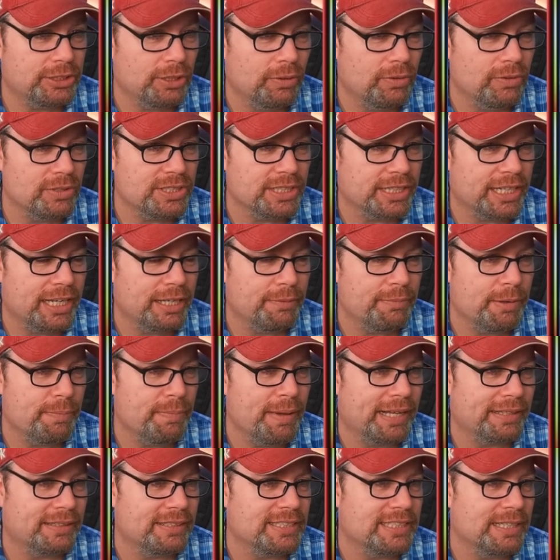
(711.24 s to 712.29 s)
totals again. Let me
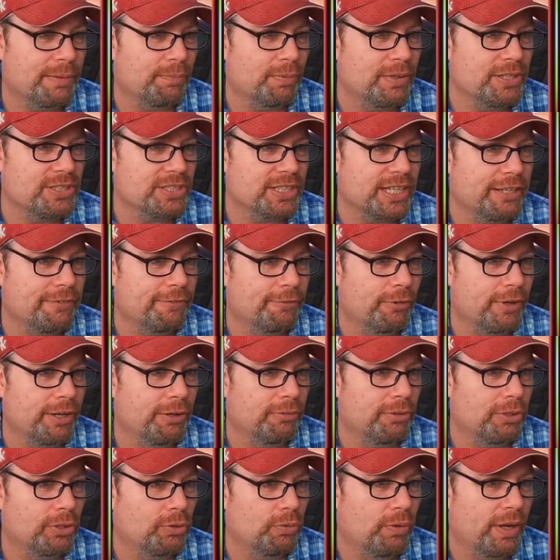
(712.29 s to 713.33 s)
back this up once again for you
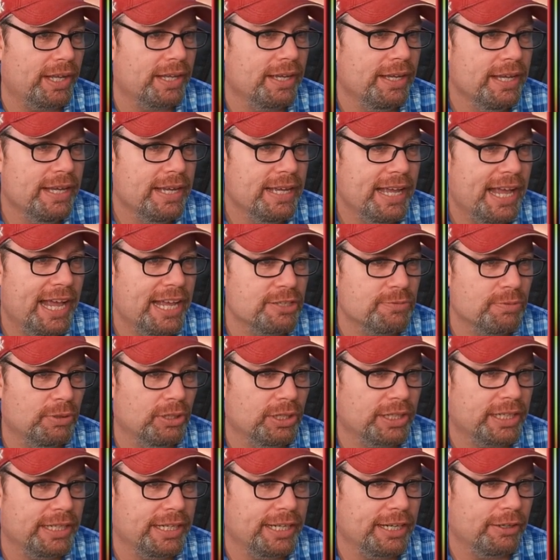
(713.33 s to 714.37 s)
real quick as we're
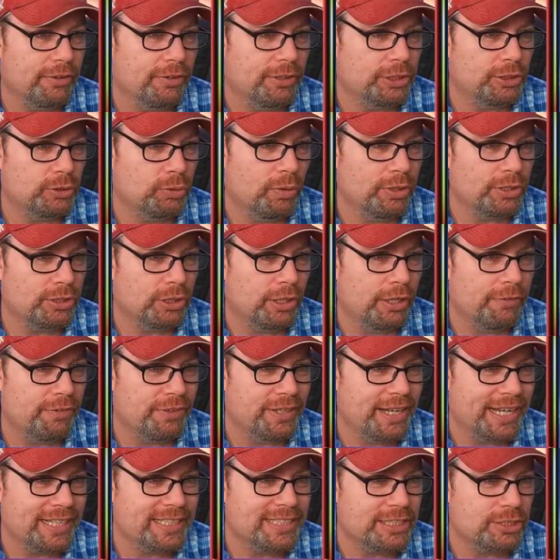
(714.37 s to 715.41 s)
looking here at the short term for
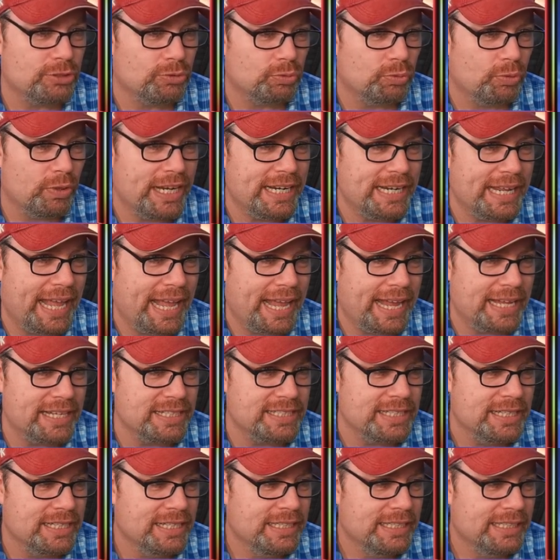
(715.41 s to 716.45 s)
the next three
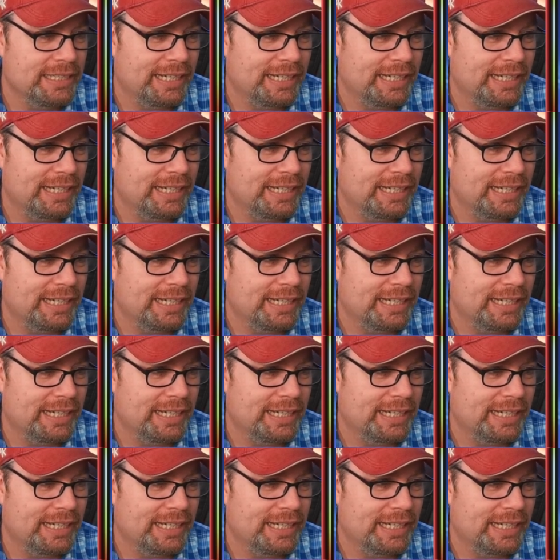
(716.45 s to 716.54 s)
days.